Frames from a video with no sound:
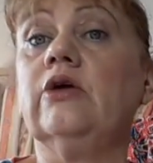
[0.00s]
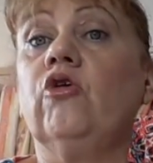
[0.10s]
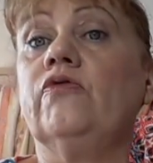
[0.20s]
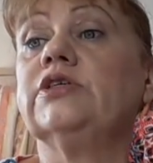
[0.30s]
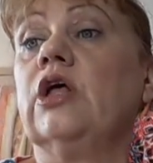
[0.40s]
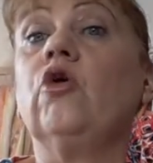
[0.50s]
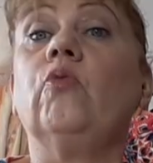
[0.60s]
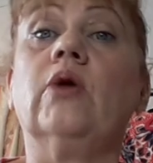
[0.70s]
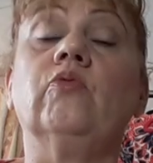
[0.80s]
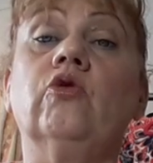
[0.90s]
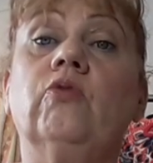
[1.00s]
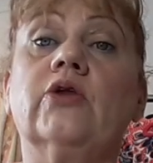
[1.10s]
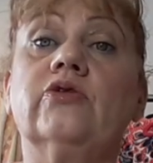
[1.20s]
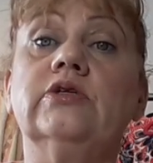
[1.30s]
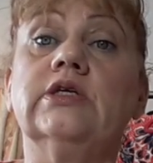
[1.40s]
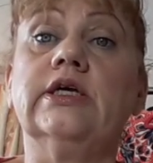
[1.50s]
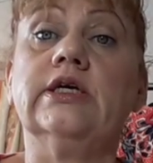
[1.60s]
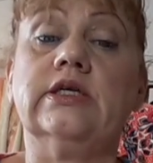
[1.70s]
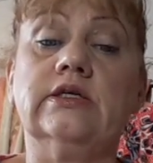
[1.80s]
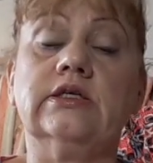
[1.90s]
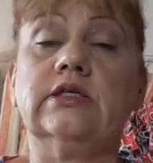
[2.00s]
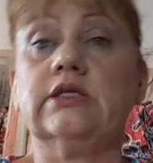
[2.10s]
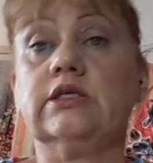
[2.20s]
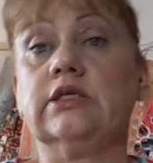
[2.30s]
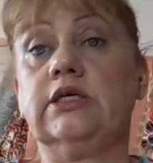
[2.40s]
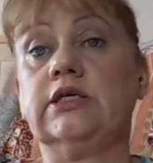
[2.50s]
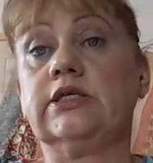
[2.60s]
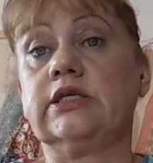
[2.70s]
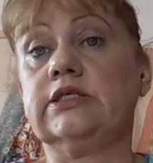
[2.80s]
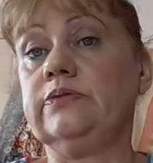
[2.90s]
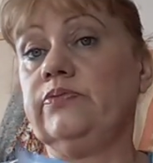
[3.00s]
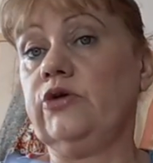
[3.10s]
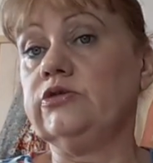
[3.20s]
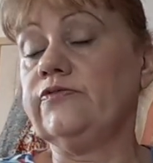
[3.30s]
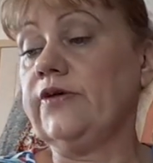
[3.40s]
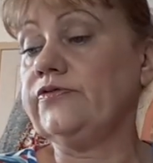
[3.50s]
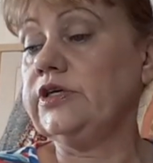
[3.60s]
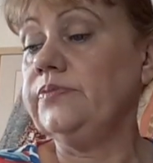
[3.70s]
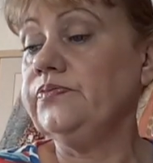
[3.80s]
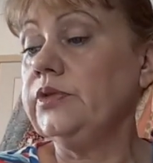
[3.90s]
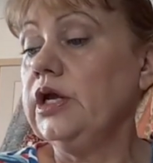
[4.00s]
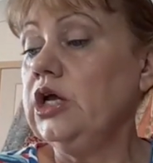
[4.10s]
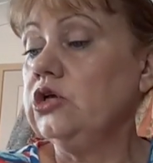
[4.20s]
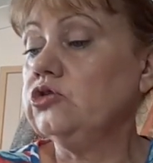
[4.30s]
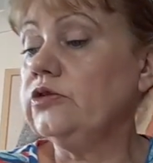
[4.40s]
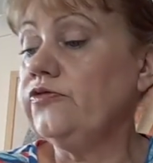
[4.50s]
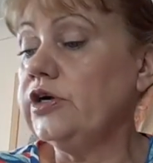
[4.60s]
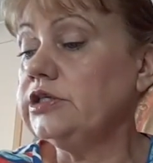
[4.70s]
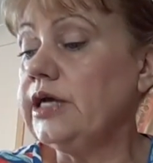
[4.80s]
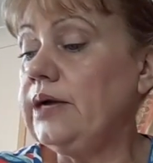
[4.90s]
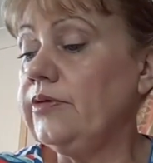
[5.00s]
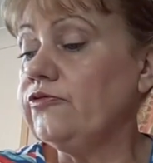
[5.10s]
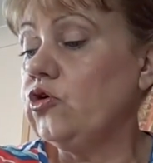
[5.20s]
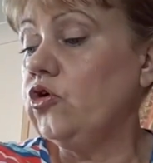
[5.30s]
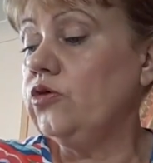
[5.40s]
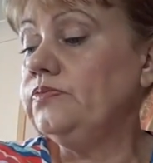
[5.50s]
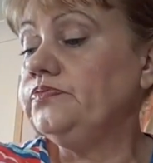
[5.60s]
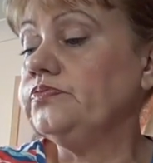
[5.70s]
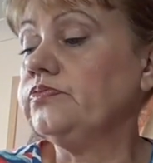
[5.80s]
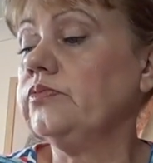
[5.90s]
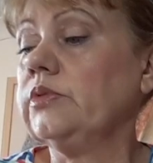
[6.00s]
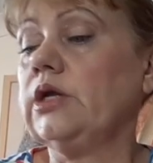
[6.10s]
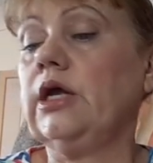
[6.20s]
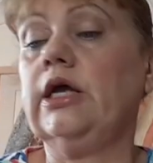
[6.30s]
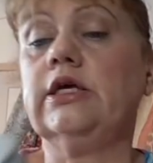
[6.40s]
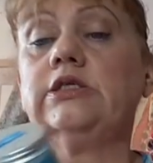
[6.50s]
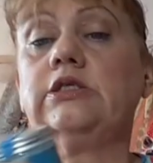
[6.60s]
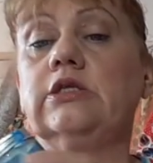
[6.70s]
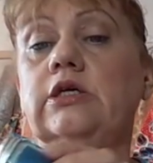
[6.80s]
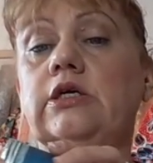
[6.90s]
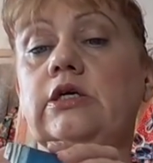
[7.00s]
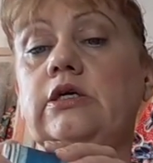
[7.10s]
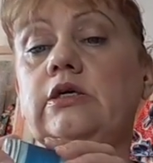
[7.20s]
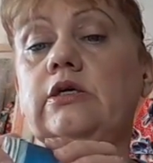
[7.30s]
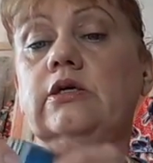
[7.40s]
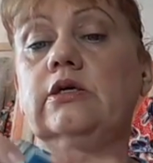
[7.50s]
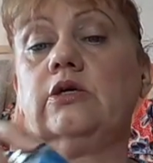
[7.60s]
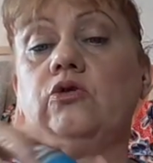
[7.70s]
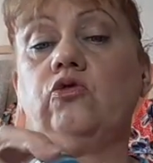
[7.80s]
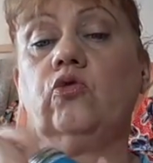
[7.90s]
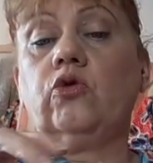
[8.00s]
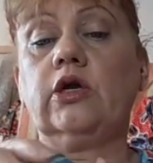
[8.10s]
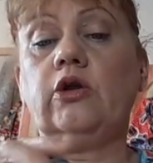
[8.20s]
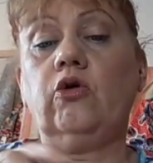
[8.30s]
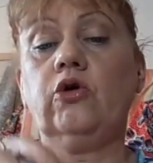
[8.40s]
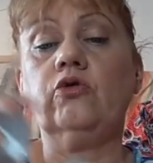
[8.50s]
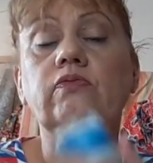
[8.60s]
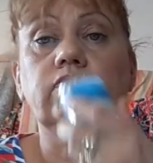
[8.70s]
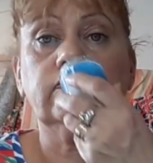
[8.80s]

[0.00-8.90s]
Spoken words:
obviously a lot more worth than £16.50. So the first item I've got is the coconut oil,